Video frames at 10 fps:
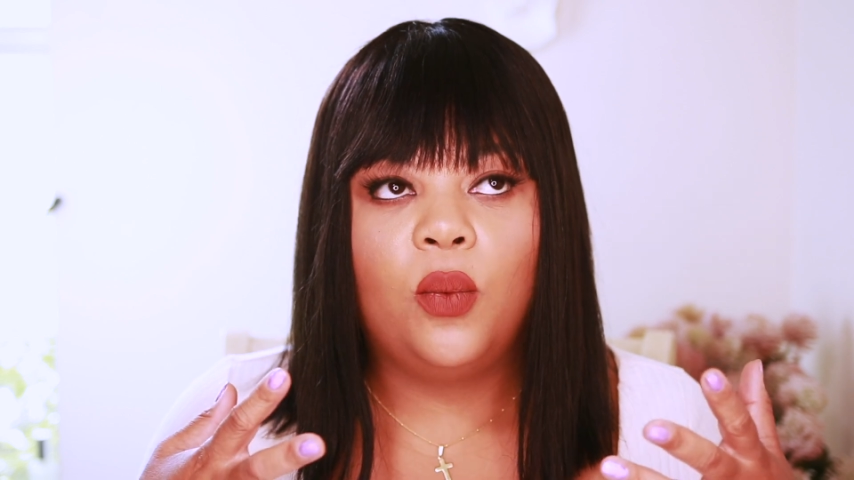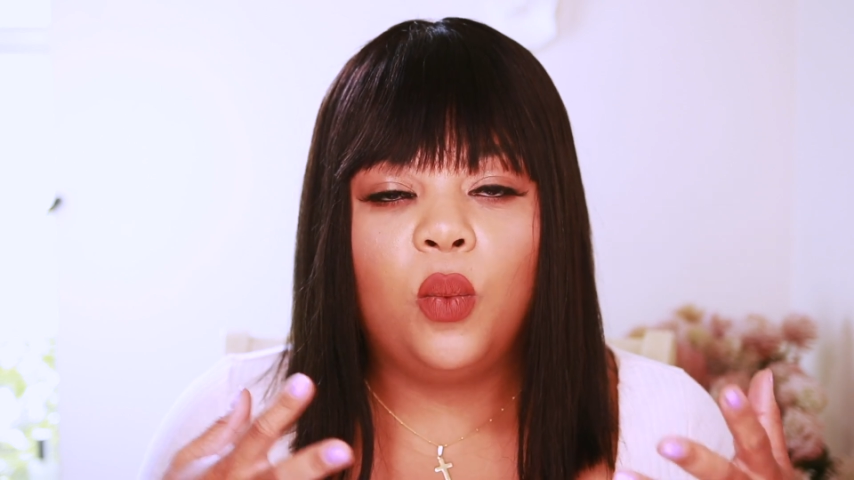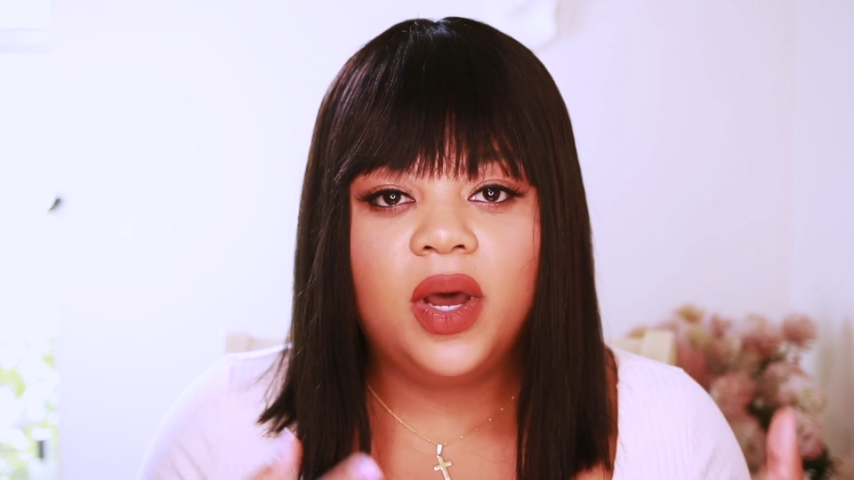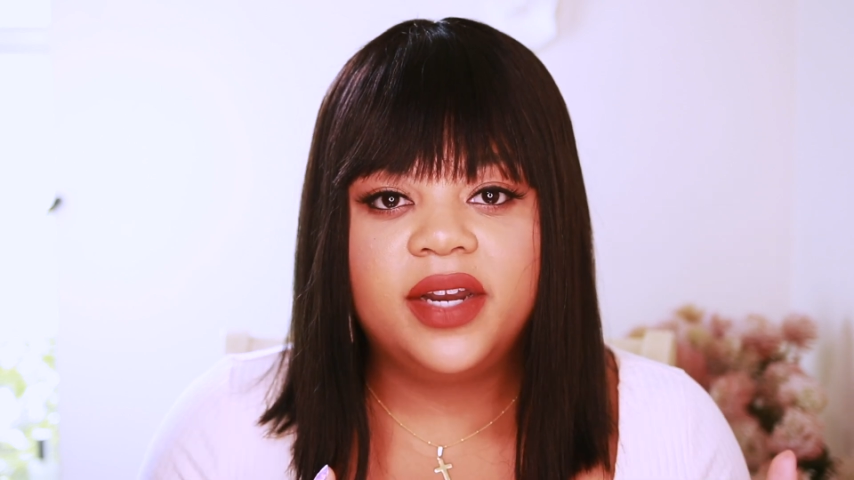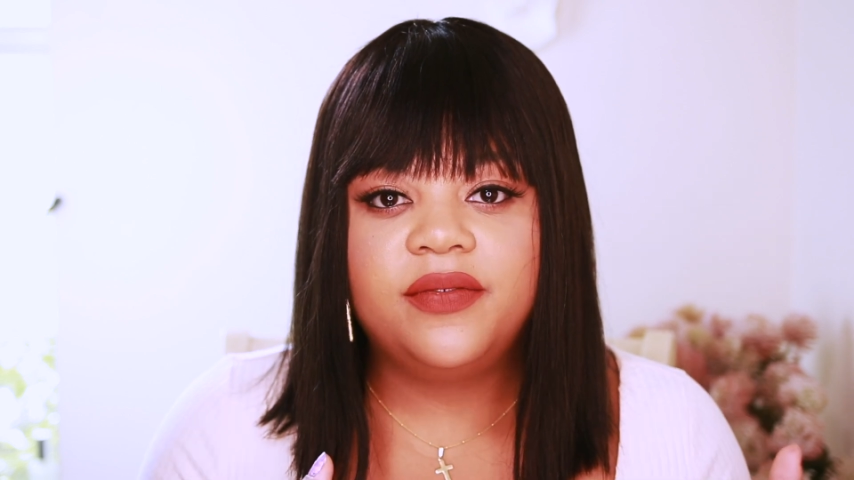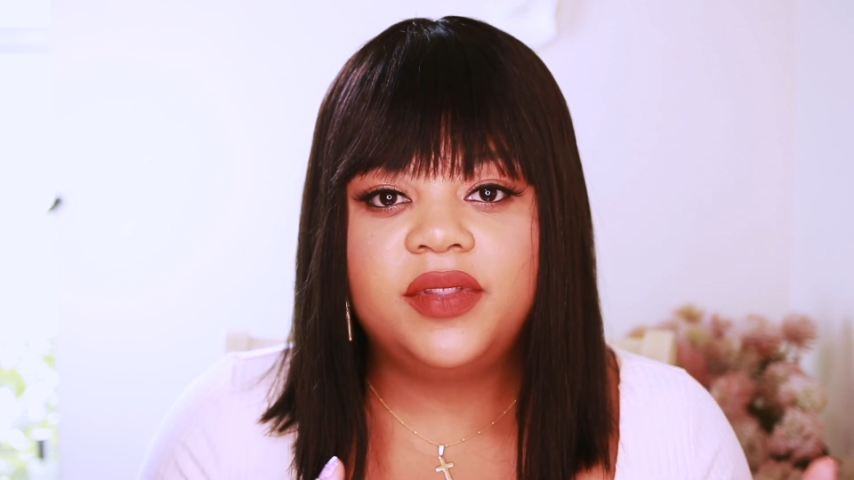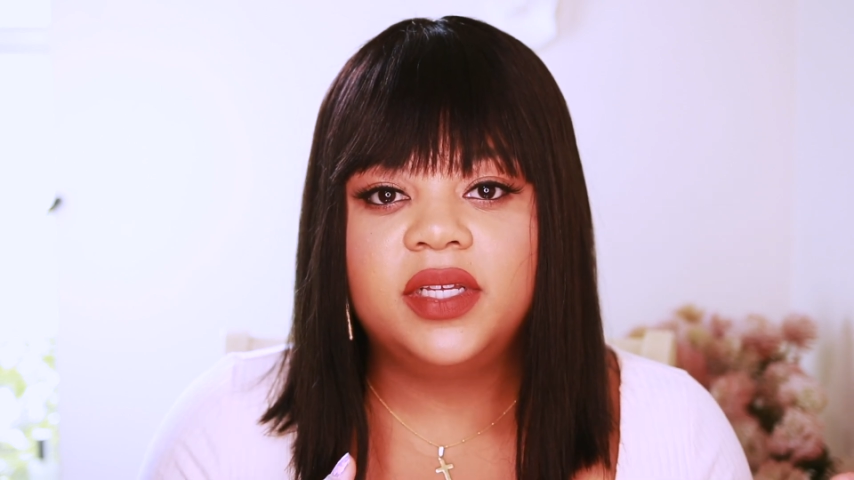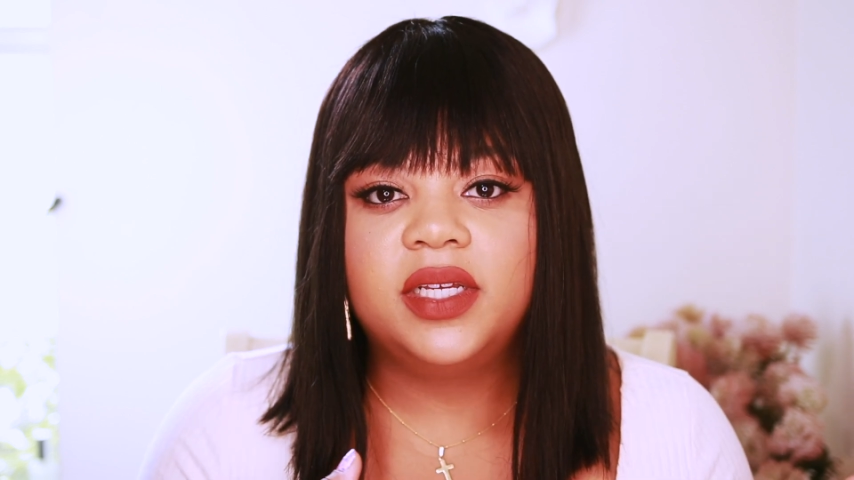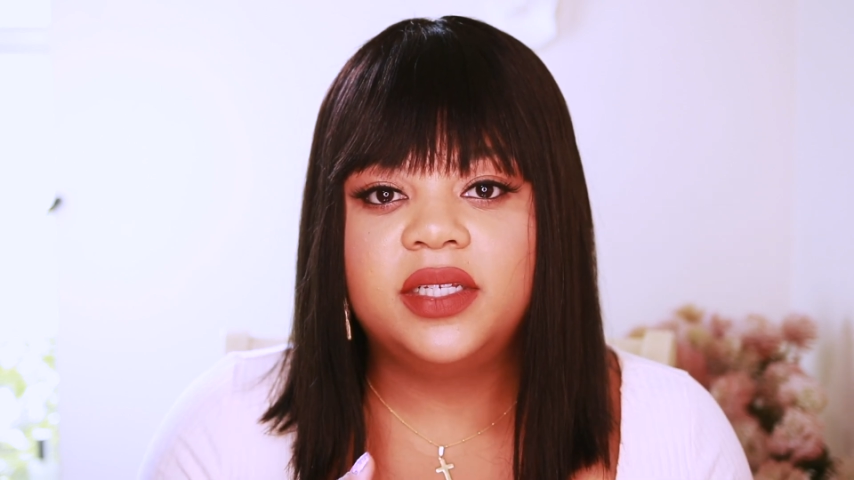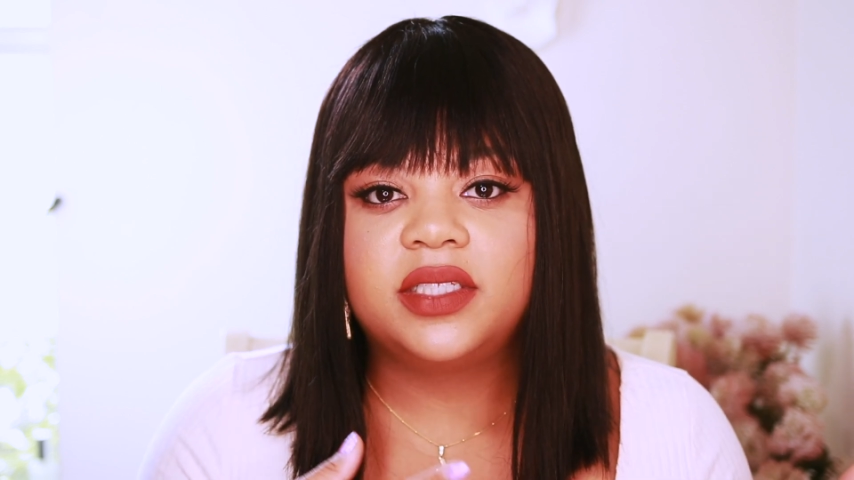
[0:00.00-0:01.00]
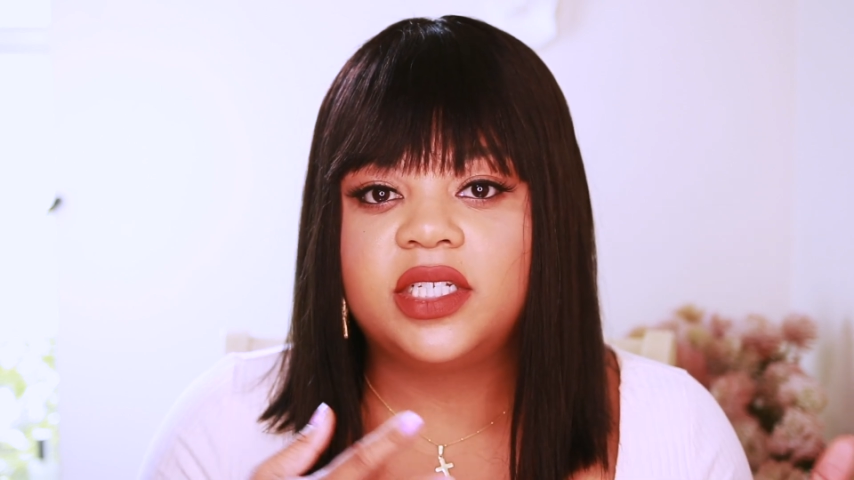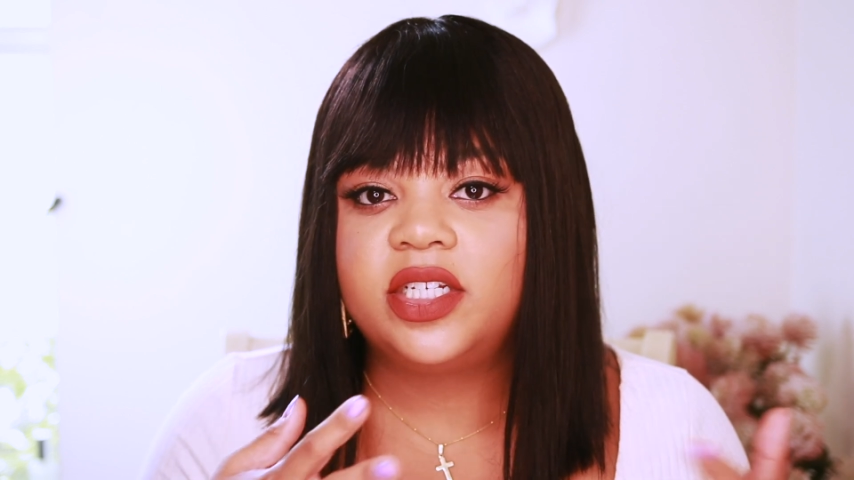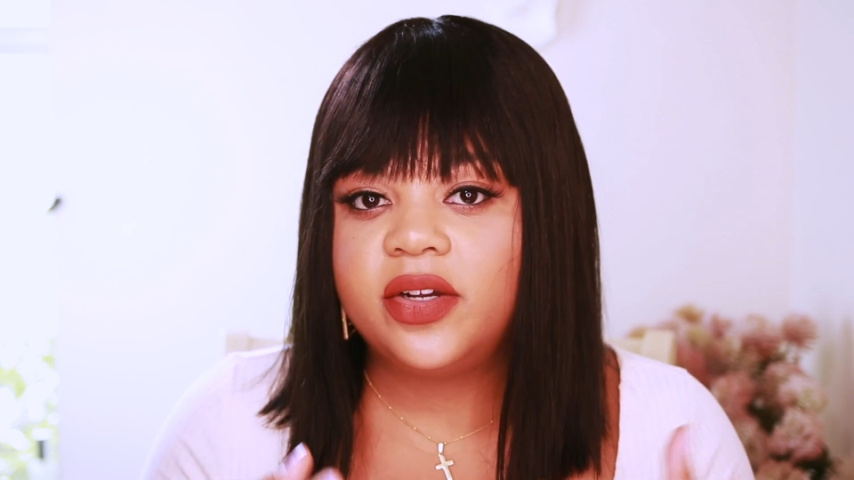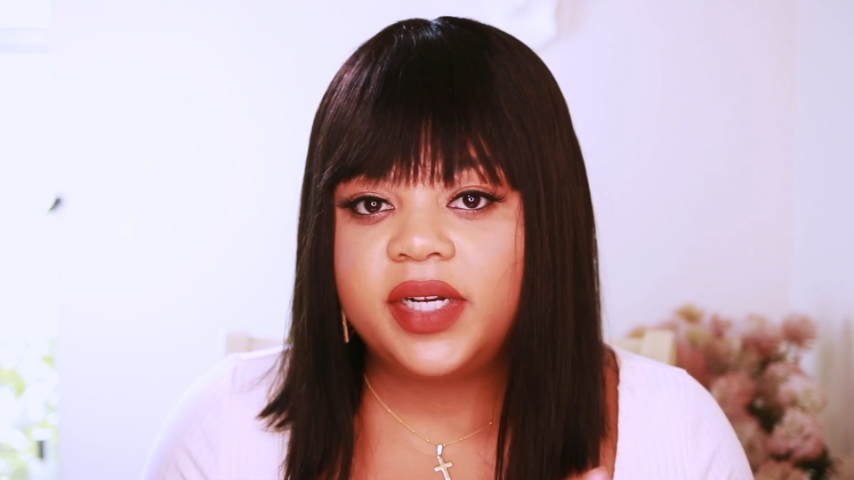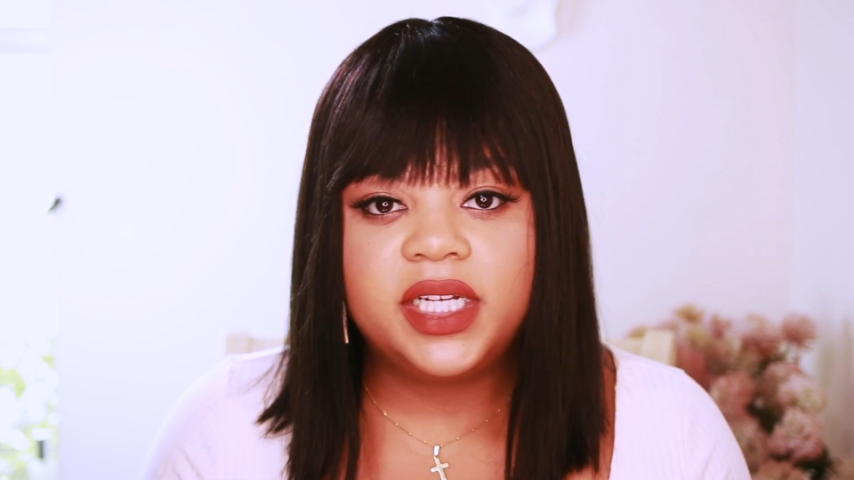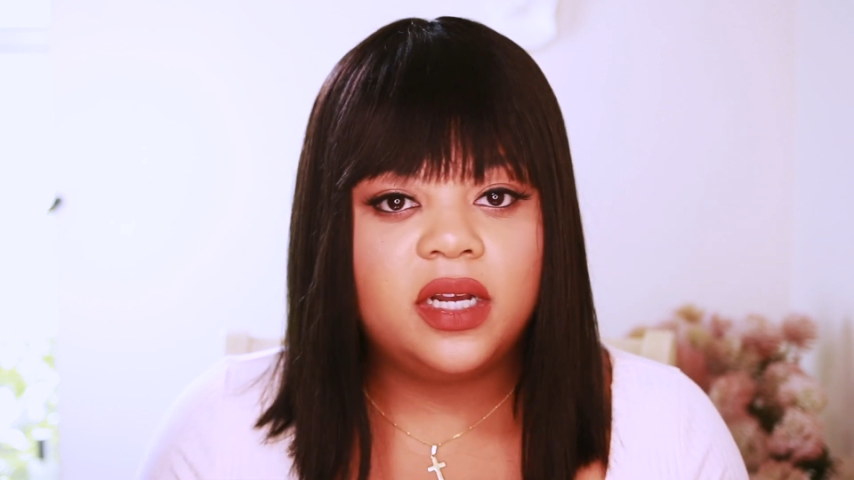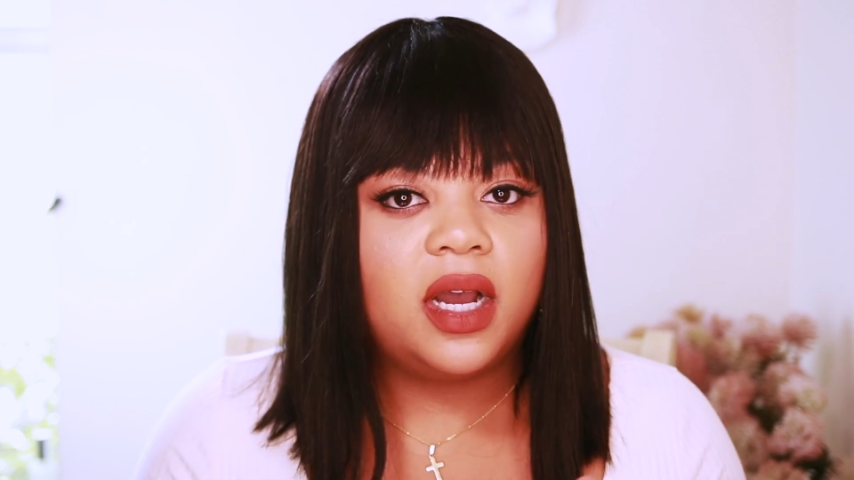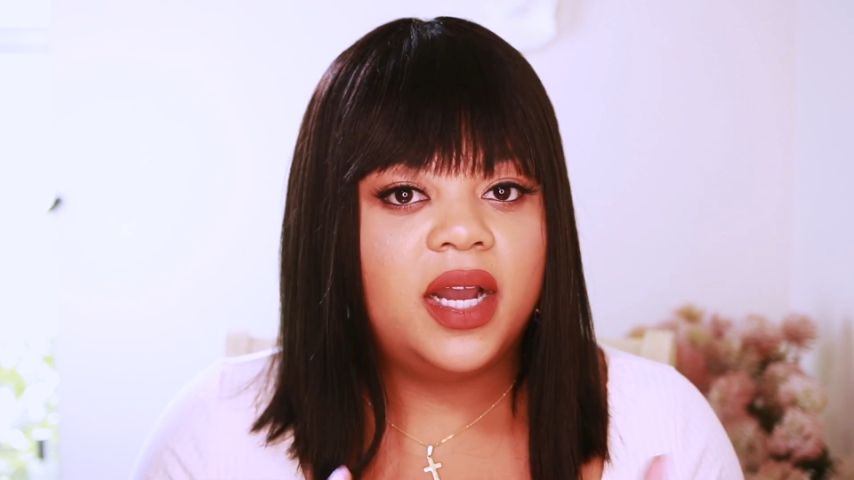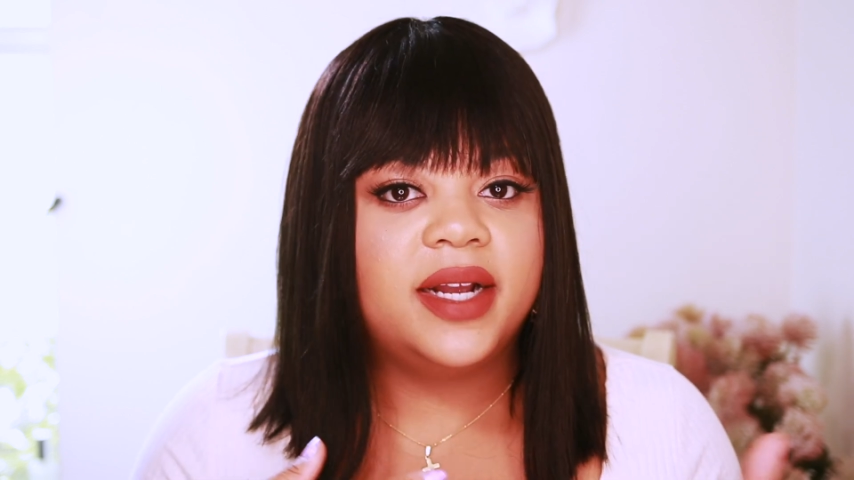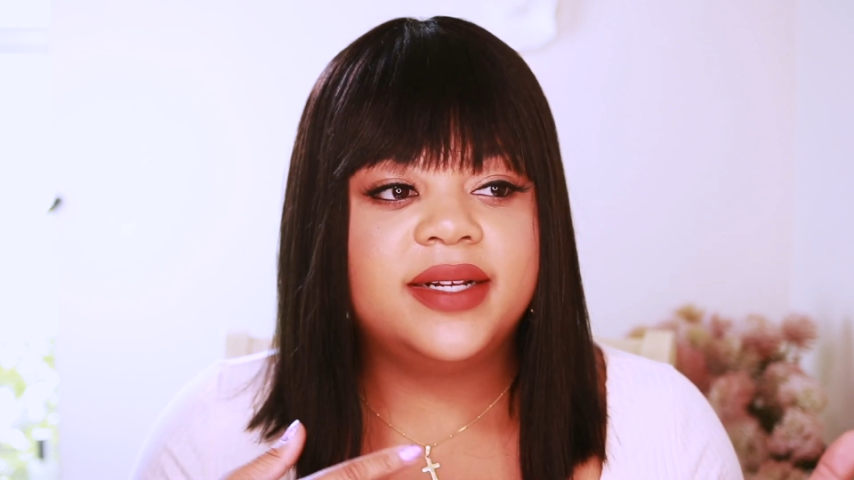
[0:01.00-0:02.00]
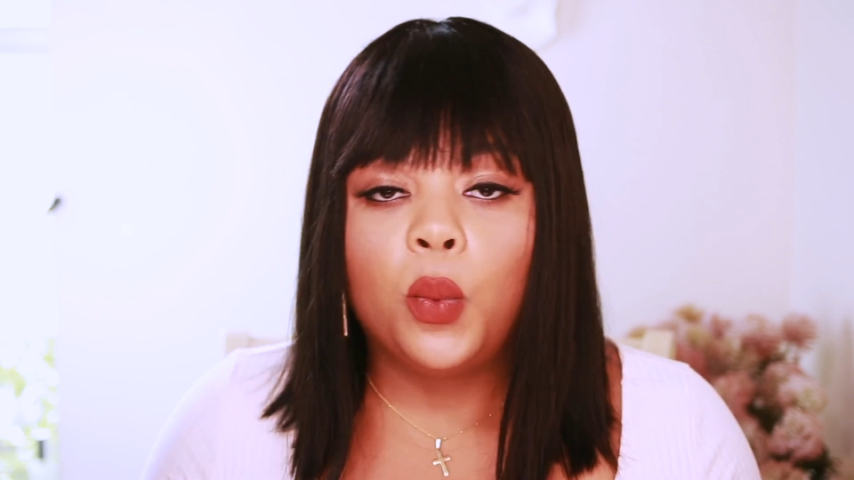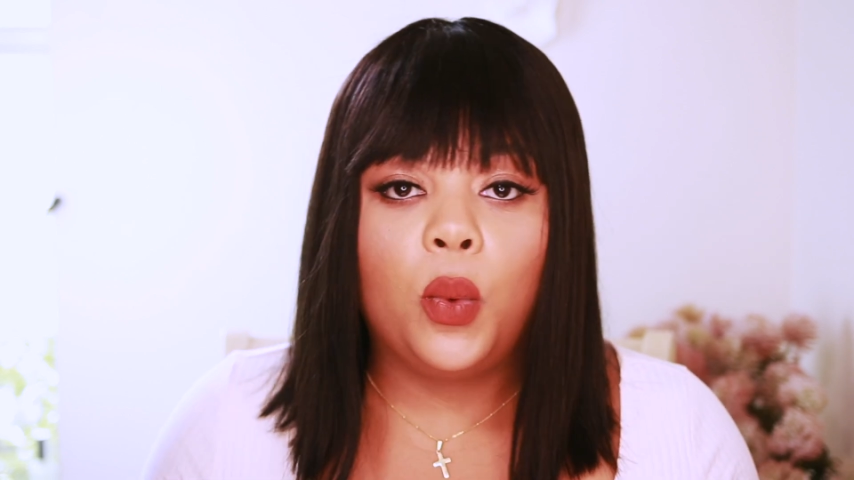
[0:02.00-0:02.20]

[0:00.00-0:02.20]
One of the security guards,